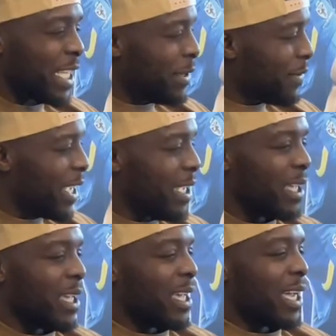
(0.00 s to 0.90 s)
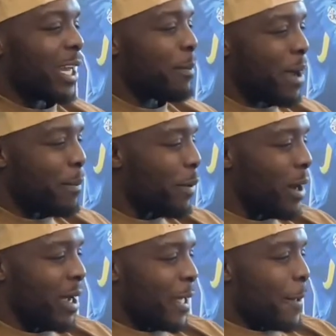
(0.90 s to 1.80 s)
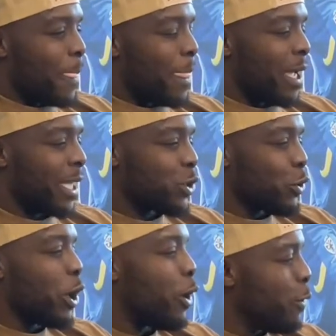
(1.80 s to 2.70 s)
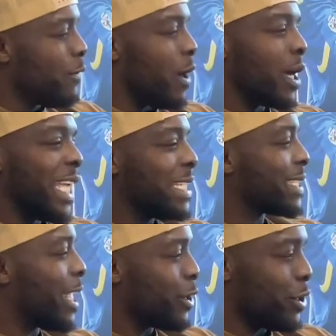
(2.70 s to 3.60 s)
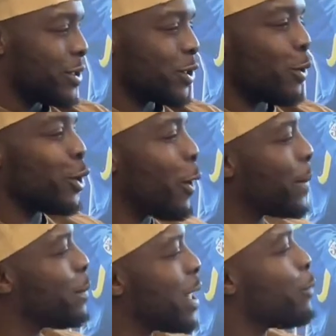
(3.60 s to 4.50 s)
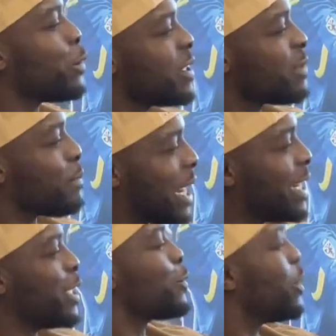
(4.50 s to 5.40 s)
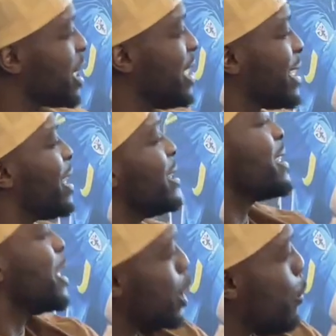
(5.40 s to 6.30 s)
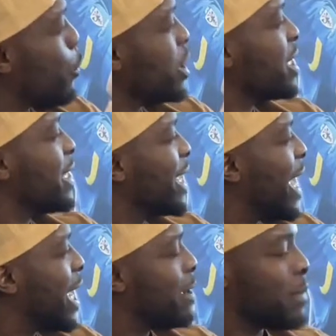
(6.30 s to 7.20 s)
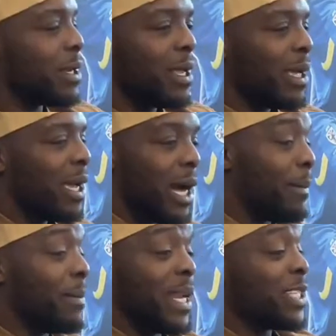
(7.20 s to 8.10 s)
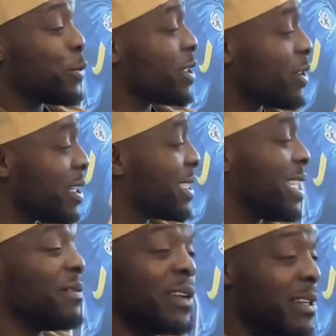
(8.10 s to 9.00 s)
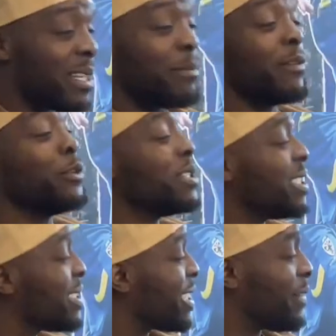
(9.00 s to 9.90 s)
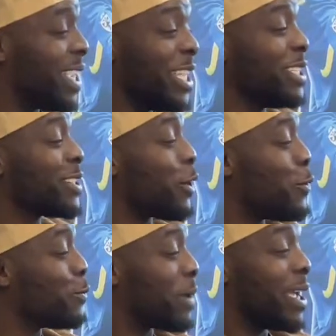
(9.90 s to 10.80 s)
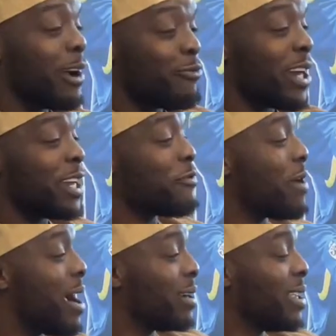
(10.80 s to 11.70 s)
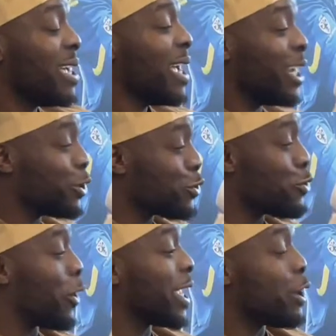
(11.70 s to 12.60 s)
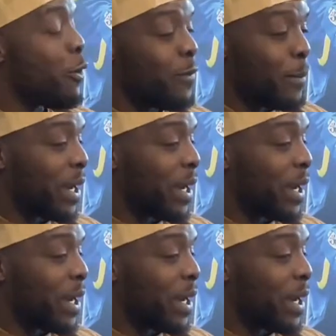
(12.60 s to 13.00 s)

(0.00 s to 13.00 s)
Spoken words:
TV. And I remember it took over EastEnders. So a lot of people that were planning to watch EastEnders ended up watching the game. And I remember they switched on the TV and I was like, "Mom, who's this 17-stone player running around and just knocking over